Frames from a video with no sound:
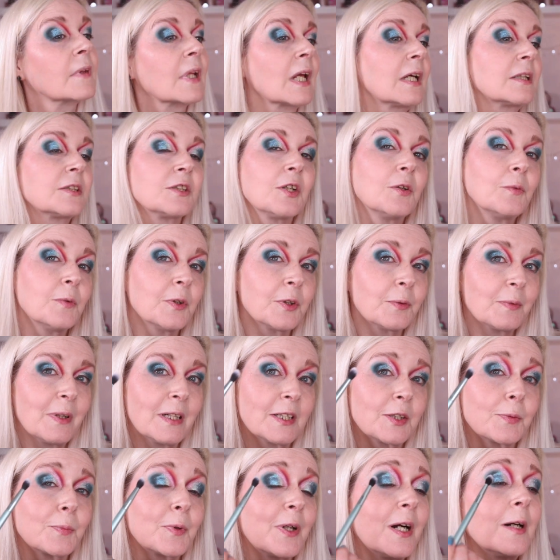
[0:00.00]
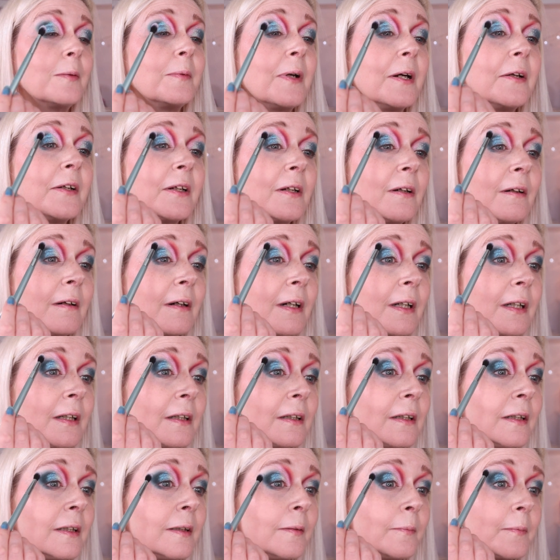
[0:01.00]
I don't want to add a brow bone
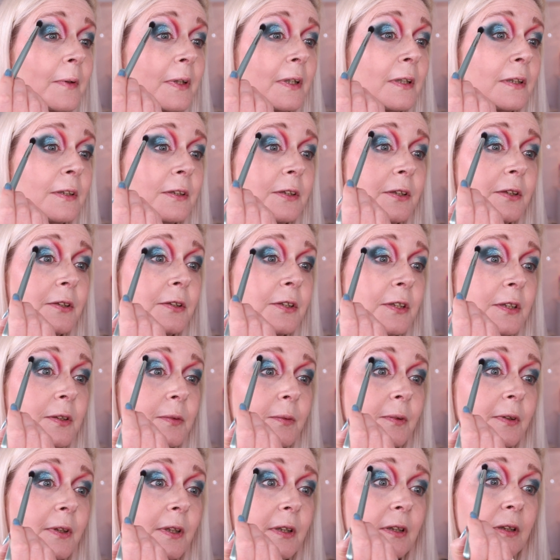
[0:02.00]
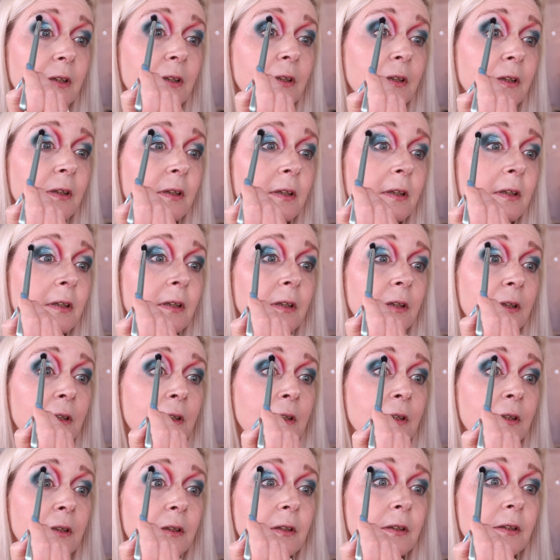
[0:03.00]
highlight, but I do just want to
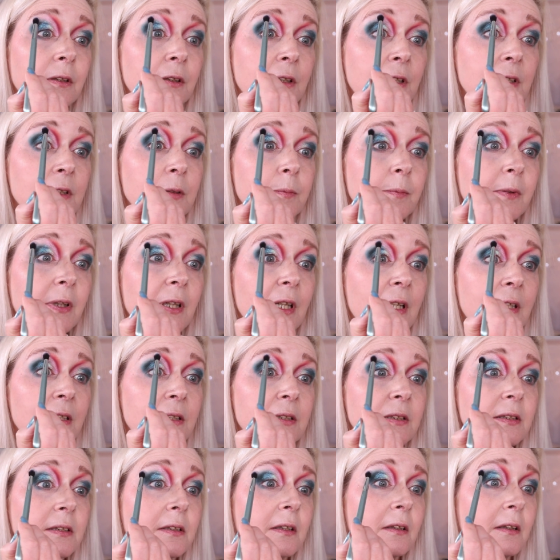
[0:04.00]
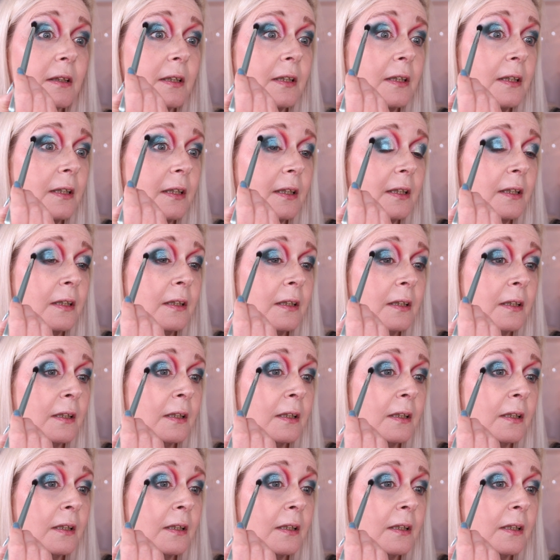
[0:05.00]
just blend slightly.